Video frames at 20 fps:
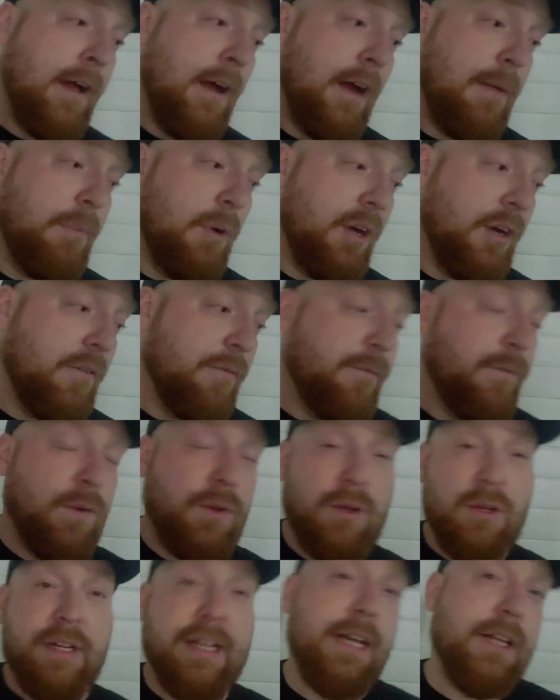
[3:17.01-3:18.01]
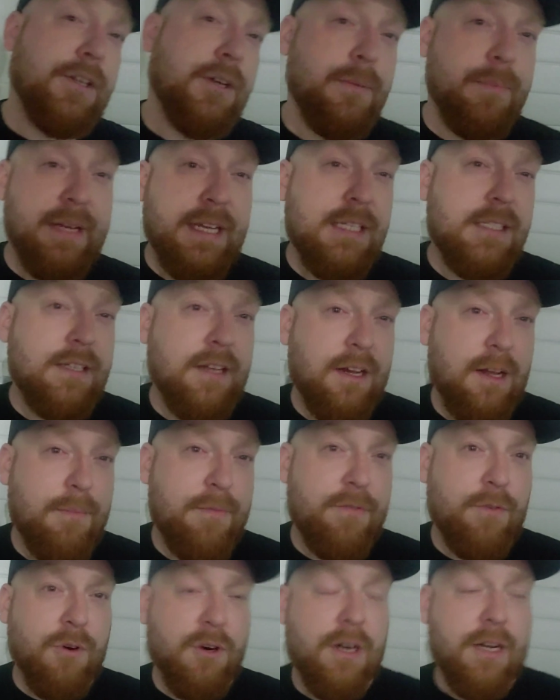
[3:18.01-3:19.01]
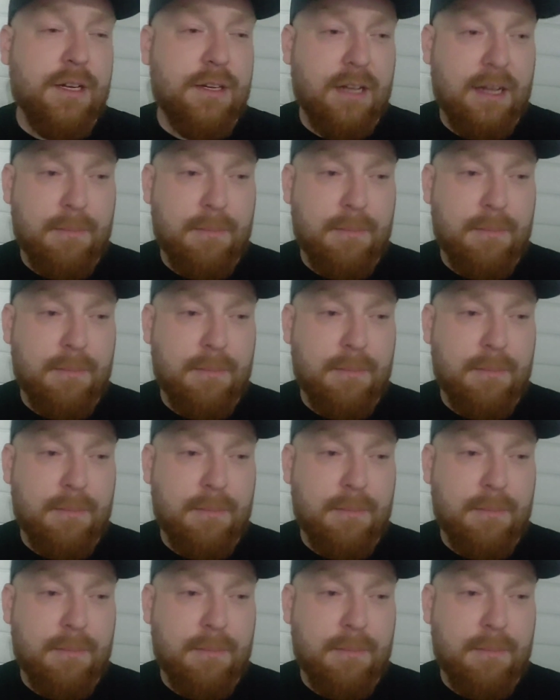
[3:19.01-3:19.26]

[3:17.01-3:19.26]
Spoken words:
I bought a full Killer Bee setup for it.